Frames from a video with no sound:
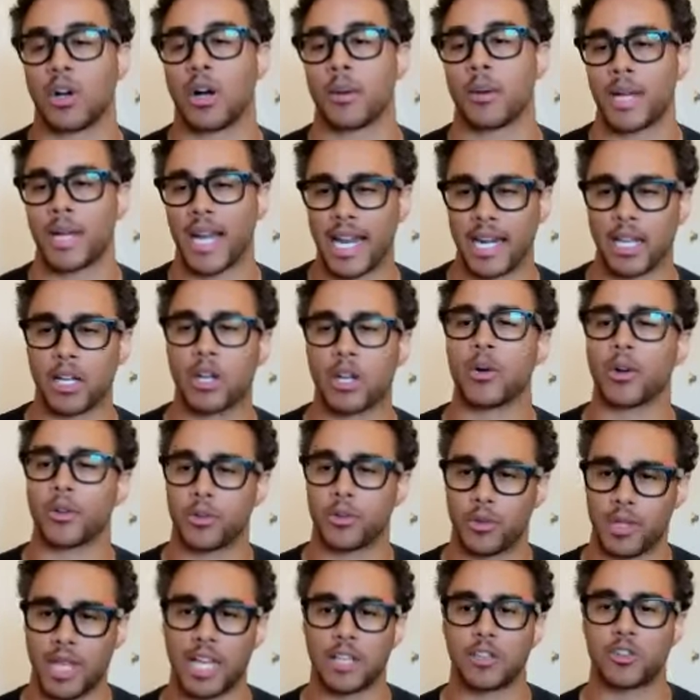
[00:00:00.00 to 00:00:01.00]
So I'm kind of
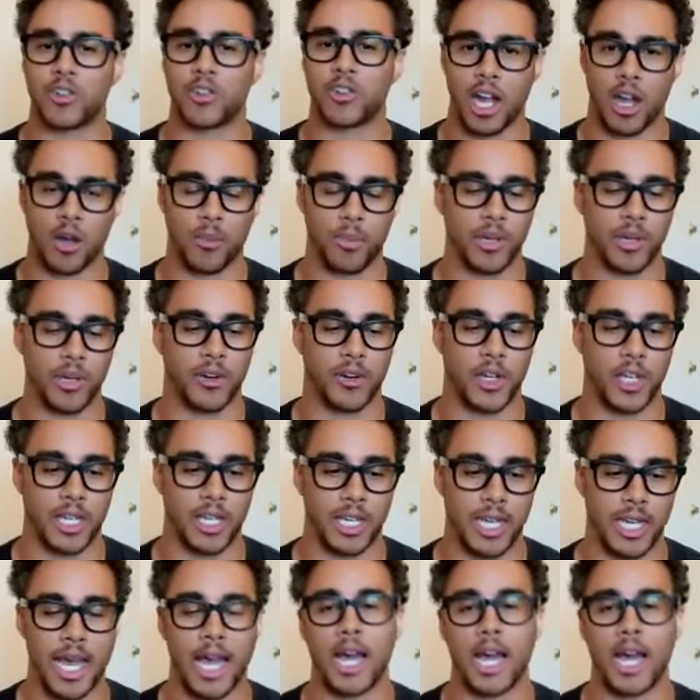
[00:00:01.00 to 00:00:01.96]
going through that trial period